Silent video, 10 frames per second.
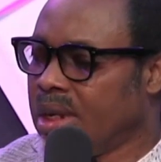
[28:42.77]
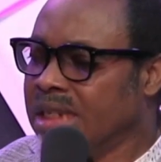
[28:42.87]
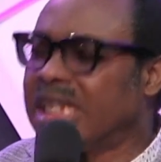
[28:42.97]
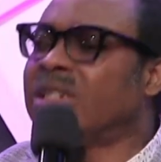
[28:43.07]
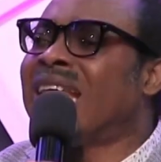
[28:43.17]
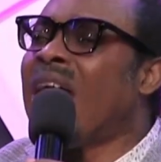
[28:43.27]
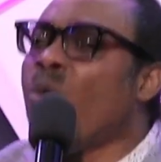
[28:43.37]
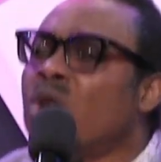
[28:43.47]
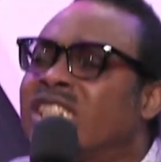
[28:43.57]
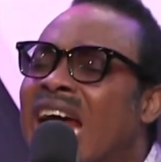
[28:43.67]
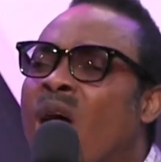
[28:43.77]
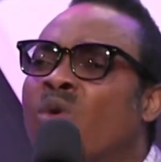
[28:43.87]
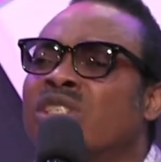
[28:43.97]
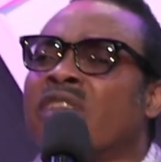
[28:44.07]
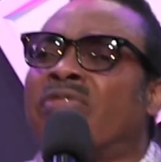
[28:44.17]
He said, That which I
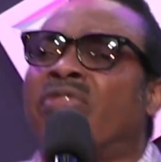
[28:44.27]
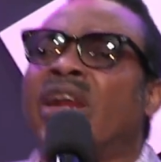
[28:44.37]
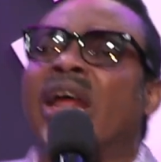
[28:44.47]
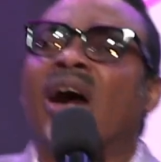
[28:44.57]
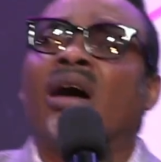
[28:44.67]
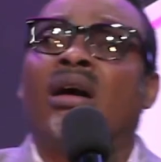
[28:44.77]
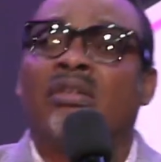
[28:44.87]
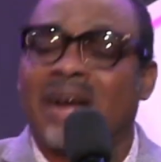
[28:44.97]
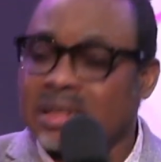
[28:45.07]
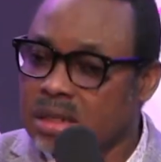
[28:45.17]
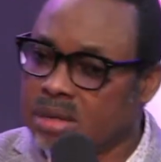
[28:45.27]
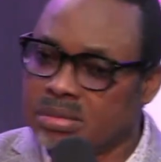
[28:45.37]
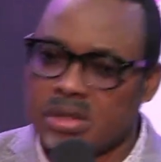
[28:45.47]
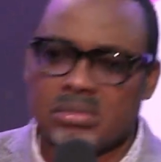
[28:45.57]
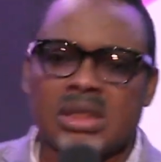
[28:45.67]
was afraid of has come
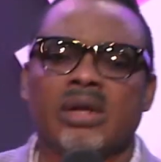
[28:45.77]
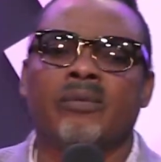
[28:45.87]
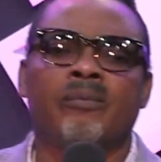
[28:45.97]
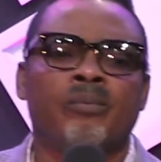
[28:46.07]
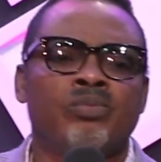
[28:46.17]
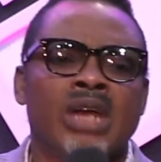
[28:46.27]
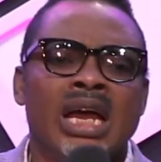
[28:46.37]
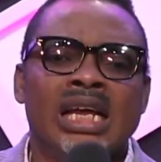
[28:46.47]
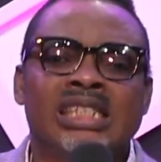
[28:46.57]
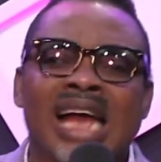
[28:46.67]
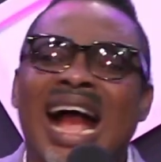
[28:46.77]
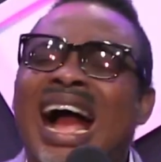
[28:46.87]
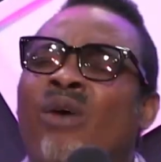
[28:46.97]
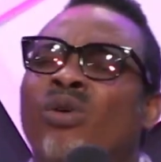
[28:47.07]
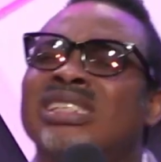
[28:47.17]
to me. He said,
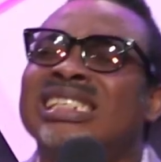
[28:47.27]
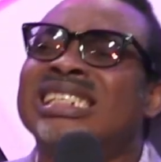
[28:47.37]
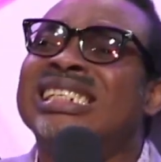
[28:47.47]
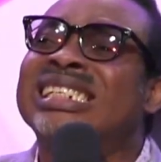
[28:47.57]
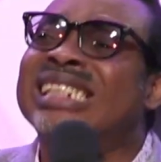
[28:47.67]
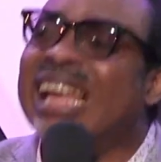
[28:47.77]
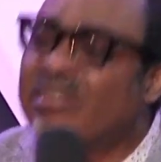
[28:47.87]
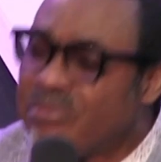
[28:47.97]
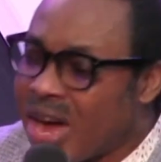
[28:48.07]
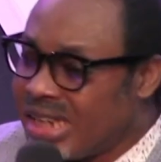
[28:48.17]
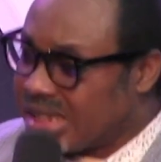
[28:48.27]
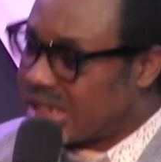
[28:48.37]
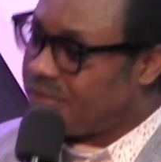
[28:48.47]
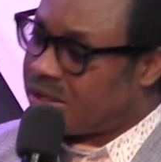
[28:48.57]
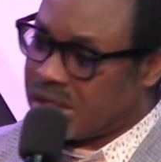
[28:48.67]
I was never in
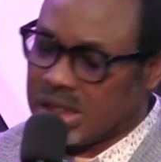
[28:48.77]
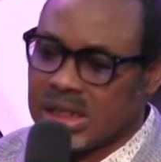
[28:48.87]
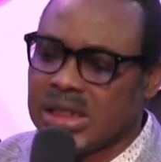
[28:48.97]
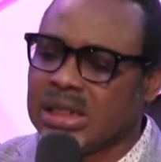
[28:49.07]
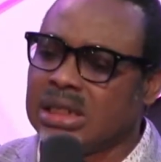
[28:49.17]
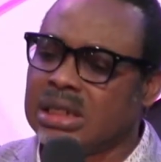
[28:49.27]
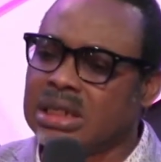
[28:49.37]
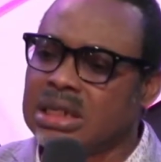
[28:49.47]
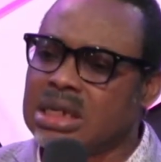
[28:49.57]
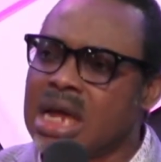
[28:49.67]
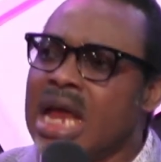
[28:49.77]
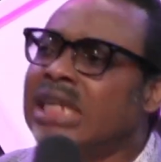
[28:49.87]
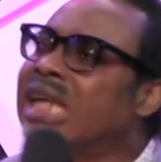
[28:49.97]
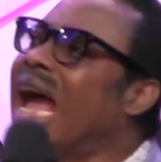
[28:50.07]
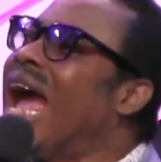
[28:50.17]
safety.
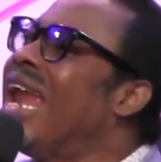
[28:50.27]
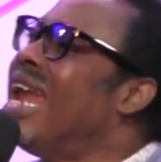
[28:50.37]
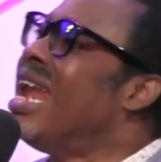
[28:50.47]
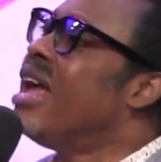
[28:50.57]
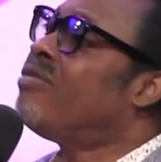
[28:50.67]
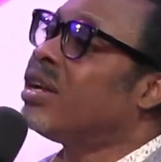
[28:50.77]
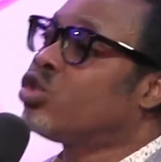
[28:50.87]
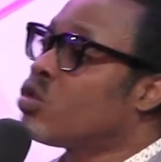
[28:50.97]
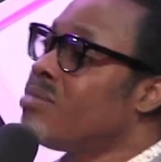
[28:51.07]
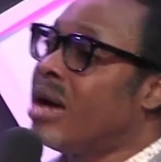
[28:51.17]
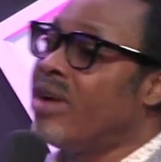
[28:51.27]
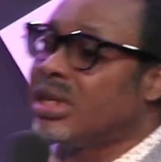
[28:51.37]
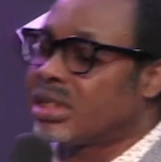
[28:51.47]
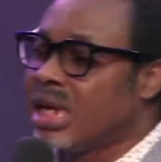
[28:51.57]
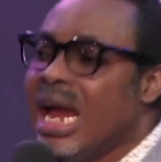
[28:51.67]
He said, I never took my
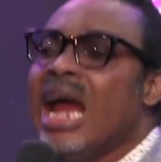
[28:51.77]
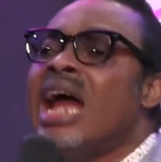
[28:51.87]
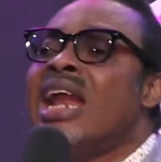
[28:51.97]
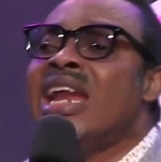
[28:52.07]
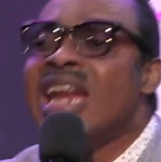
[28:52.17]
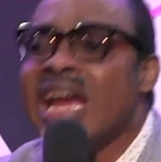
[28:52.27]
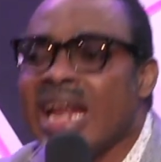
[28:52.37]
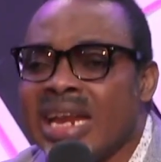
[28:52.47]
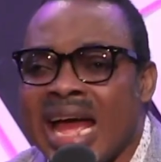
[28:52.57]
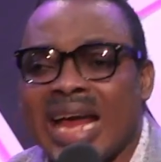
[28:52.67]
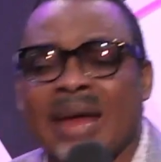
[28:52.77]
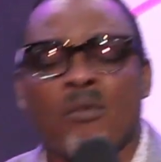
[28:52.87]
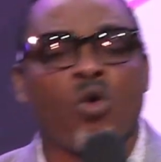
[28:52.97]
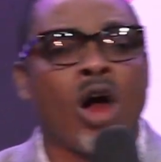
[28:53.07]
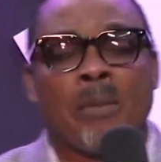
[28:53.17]
rest. Neither did I
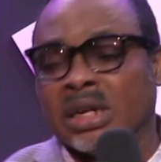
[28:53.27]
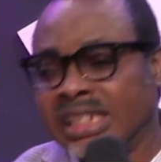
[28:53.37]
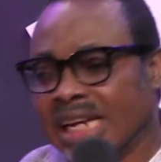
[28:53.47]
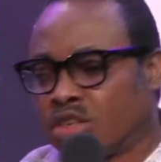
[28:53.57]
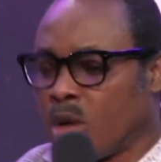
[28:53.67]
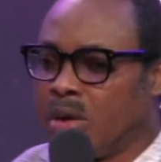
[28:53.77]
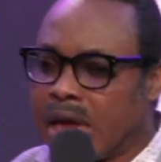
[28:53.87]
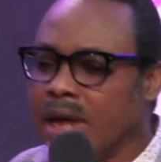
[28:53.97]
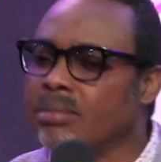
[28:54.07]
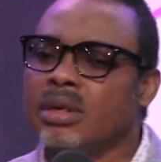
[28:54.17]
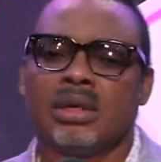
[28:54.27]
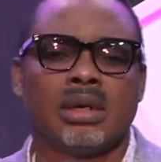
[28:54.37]
keep quiet, but yet trouble came.